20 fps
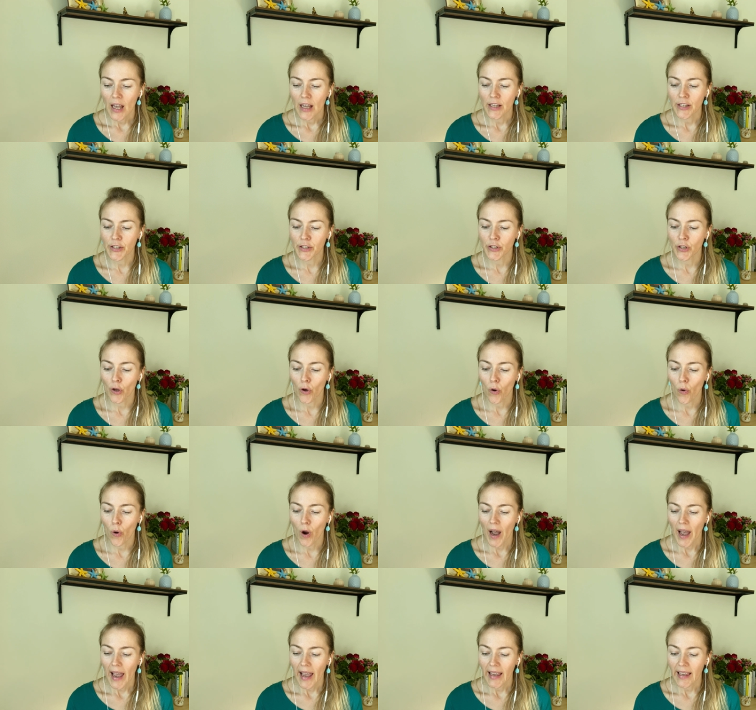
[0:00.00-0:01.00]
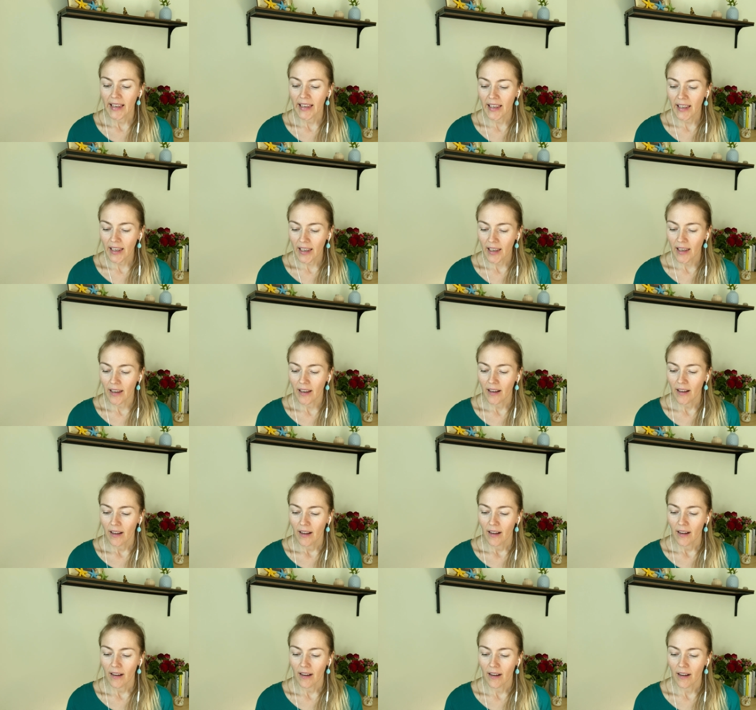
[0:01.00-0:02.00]
So he
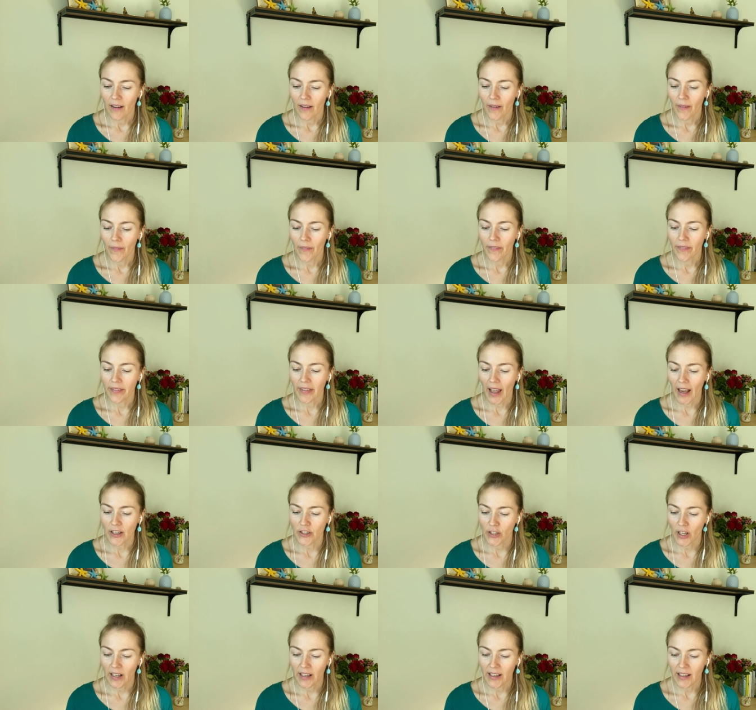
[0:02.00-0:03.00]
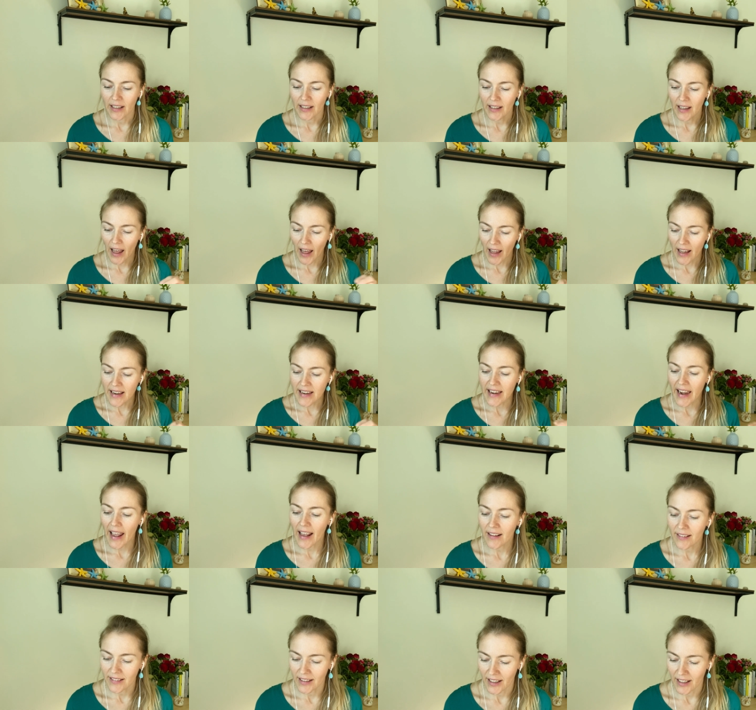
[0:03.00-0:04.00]
uh, actually
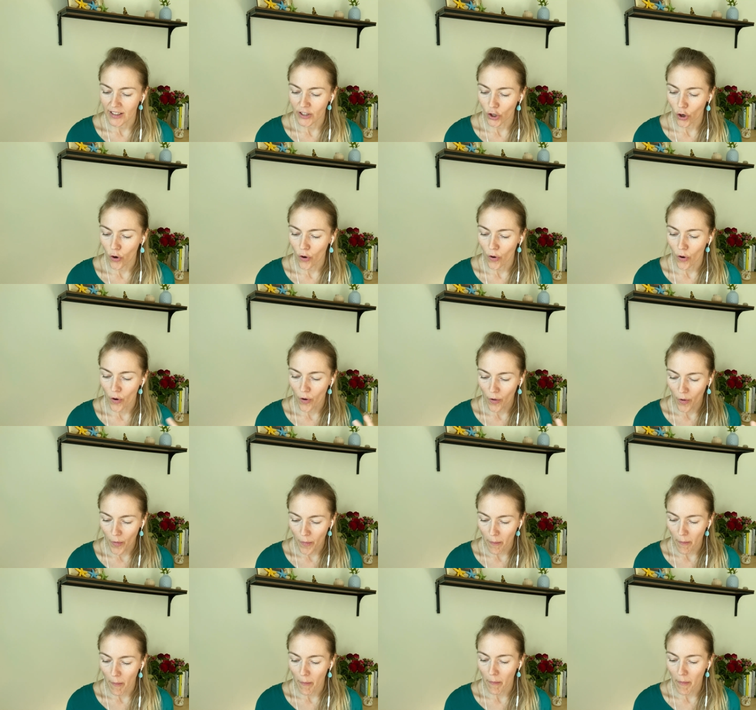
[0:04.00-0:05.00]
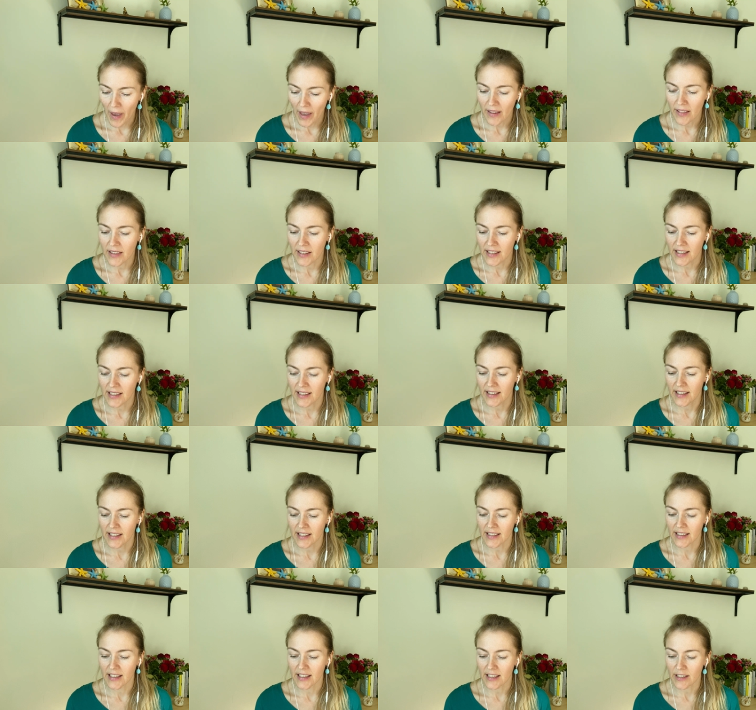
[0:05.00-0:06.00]
nailed it or, or, or, made this,
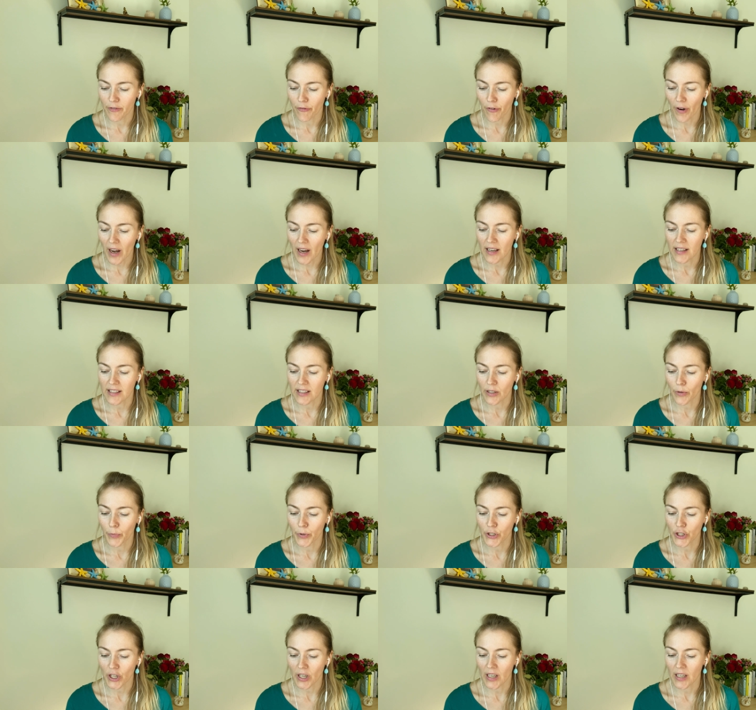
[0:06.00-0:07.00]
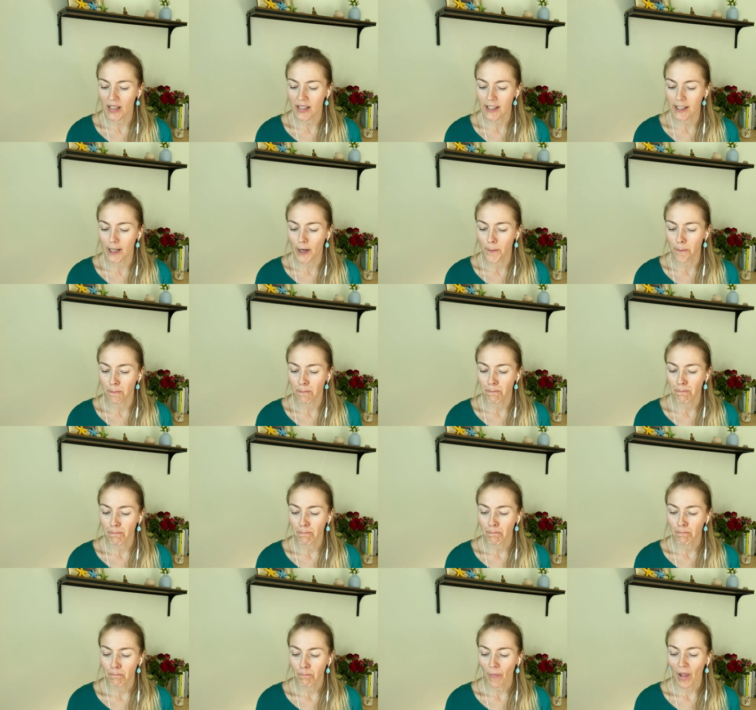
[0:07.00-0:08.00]
this, this phrase, which is um,
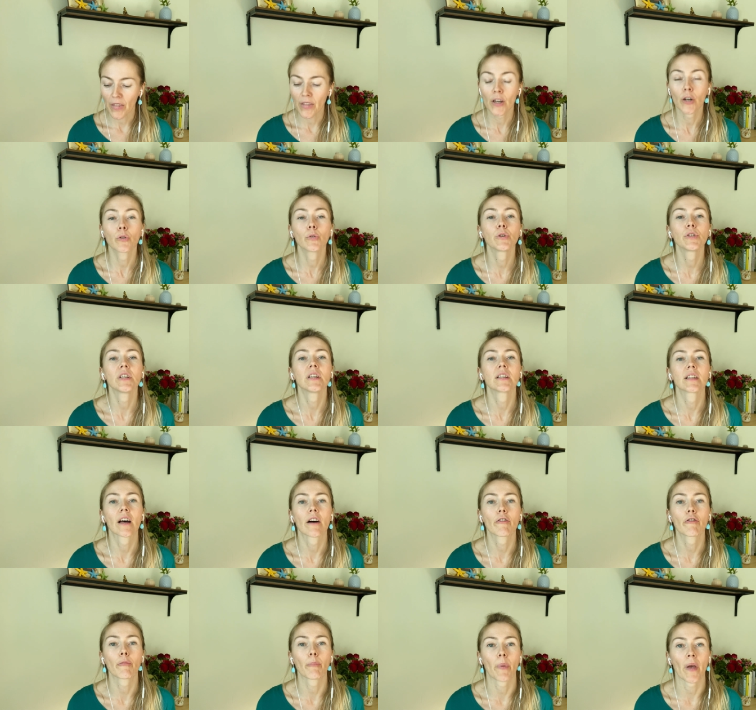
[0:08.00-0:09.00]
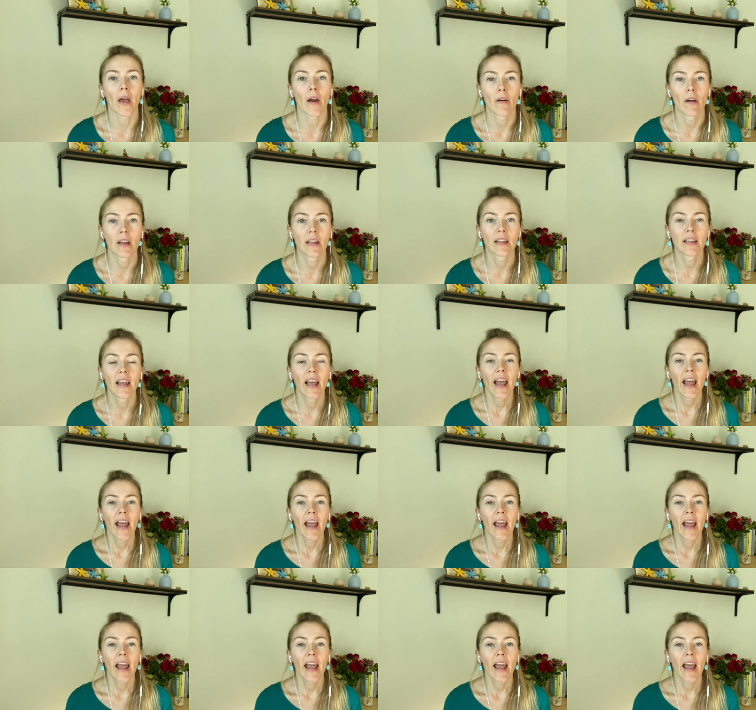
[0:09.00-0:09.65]
the good enough parent.